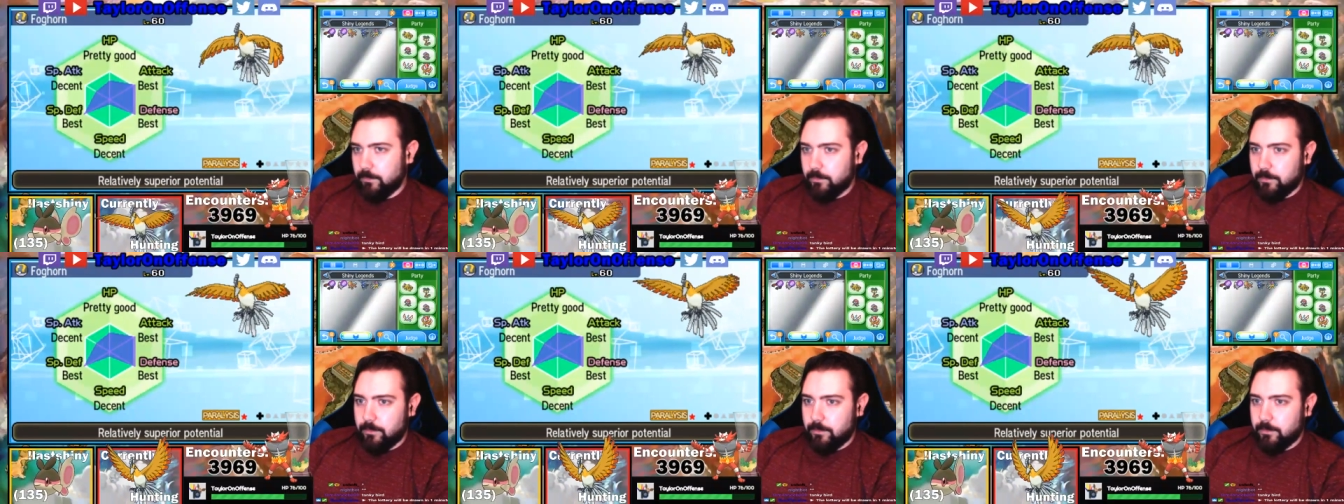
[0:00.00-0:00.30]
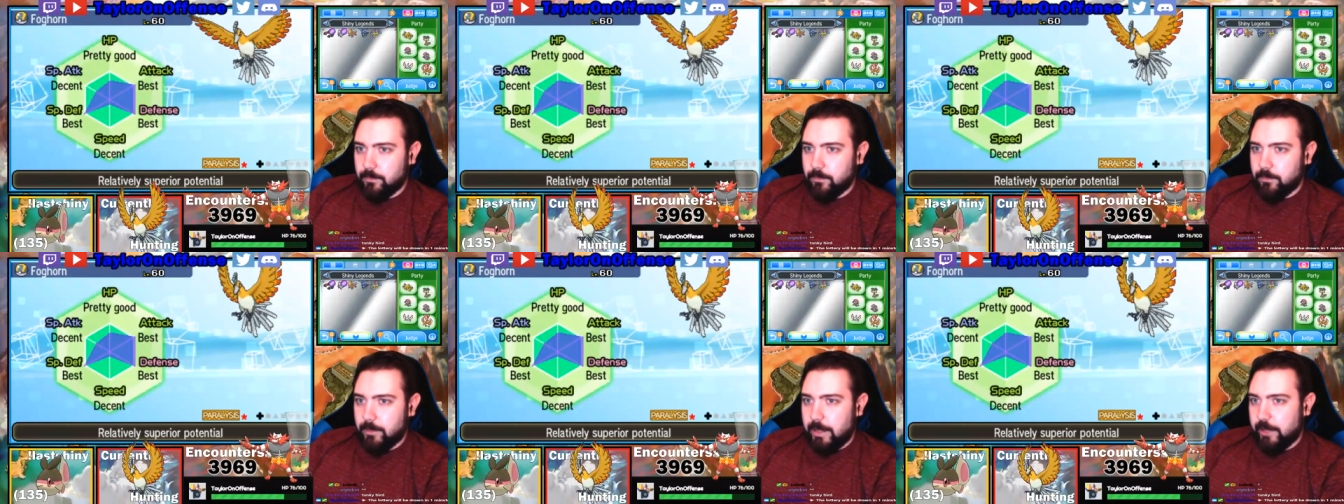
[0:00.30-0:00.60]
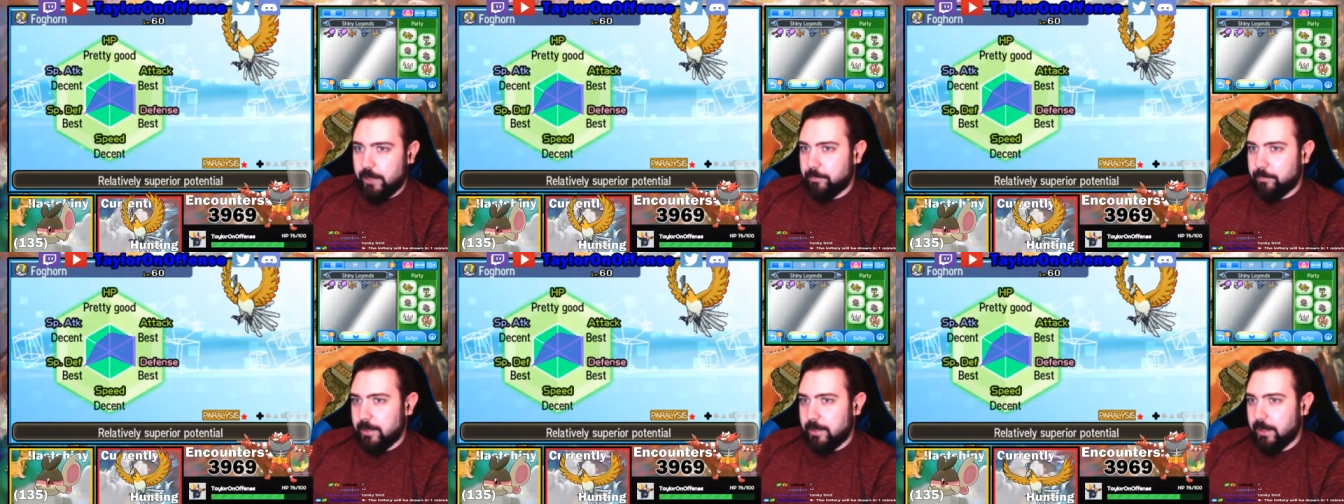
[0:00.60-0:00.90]

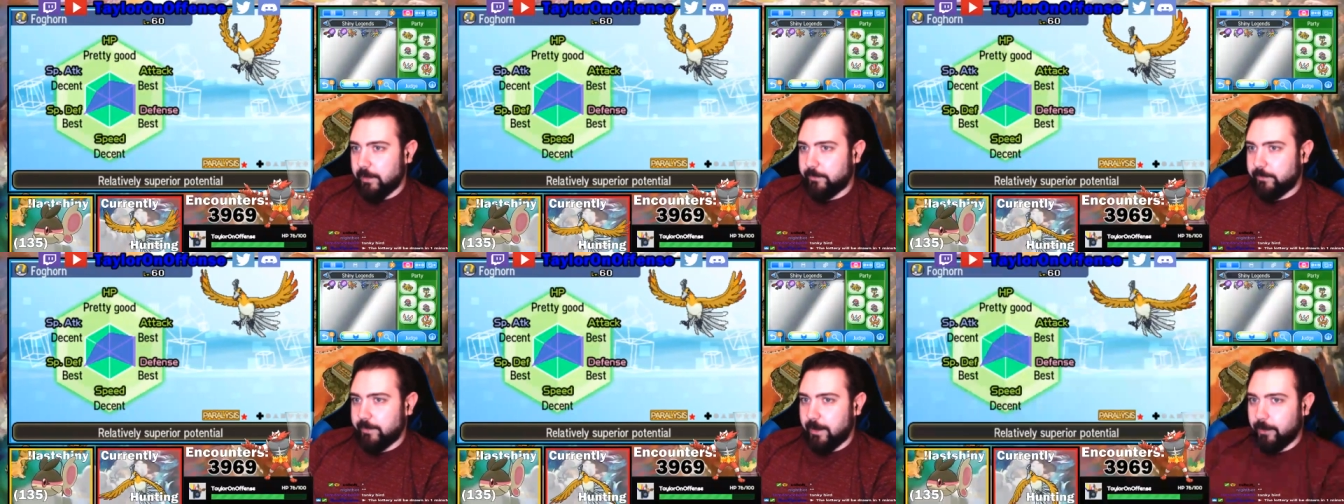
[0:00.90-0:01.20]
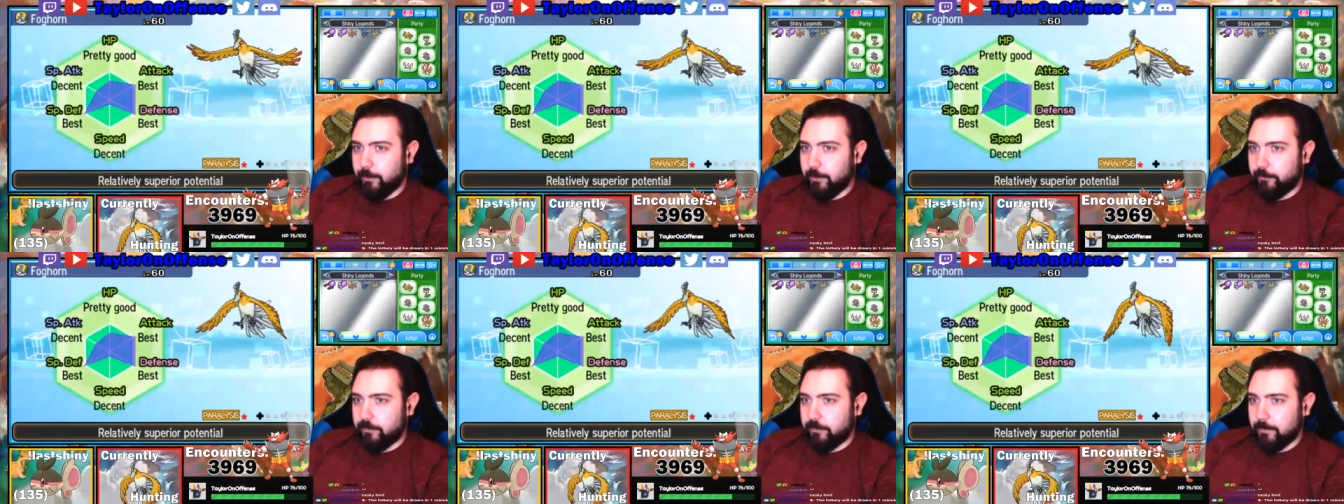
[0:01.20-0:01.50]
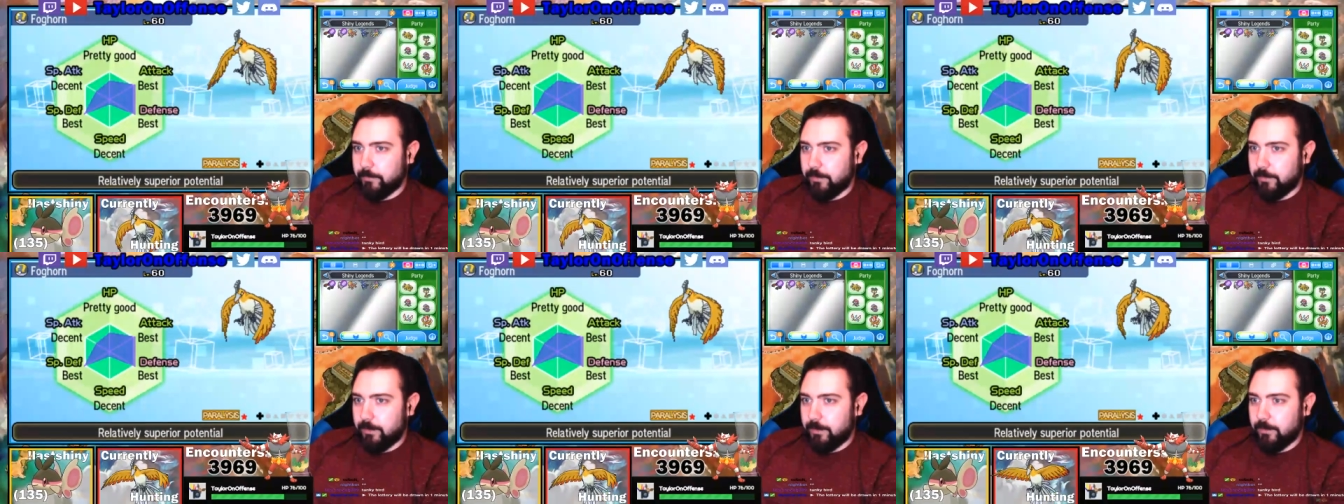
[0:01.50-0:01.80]
HP and attack or
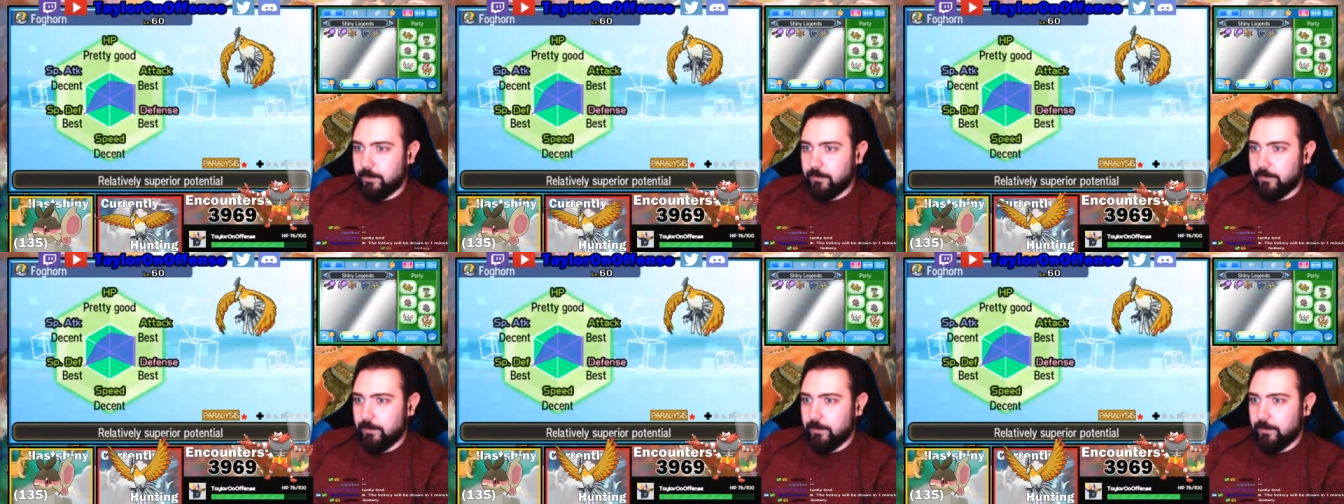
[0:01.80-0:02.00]
something,